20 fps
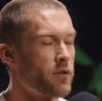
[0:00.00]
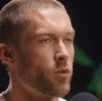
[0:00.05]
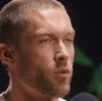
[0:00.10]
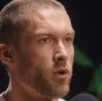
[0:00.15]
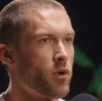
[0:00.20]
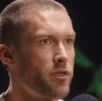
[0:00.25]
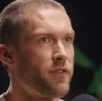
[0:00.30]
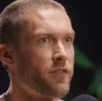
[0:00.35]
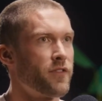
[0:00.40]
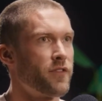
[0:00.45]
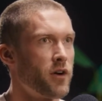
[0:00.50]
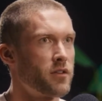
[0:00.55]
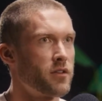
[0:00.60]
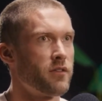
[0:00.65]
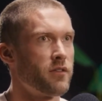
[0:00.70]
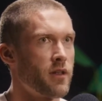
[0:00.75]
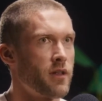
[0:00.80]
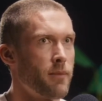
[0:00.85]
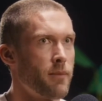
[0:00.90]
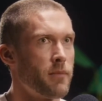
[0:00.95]
What the fuck
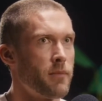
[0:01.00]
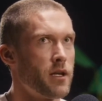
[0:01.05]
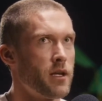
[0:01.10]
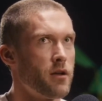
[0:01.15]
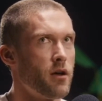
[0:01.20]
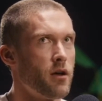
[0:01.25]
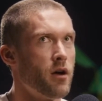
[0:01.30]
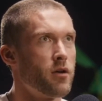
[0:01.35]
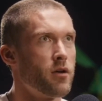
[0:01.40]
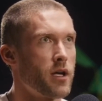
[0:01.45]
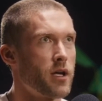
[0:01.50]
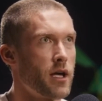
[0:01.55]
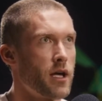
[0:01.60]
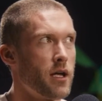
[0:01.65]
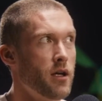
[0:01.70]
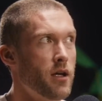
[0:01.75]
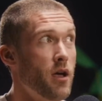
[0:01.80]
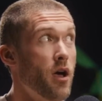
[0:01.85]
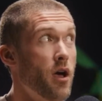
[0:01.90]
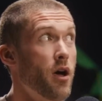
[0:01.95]
does that mean?
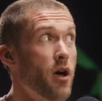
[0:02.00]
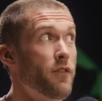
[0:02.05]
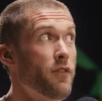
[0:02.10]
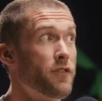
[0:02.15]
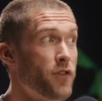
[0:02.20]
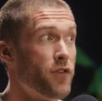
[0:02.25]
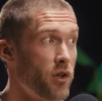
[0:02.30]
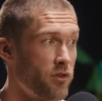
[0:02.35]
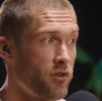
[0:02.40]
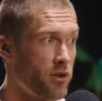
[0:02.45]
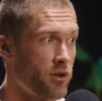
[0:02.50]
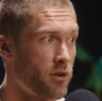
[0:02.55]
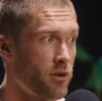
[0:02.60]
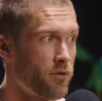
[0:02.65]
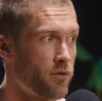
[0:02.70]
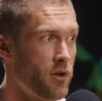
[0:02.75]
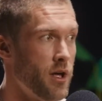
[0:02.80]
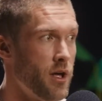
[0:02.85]
Okay, first off,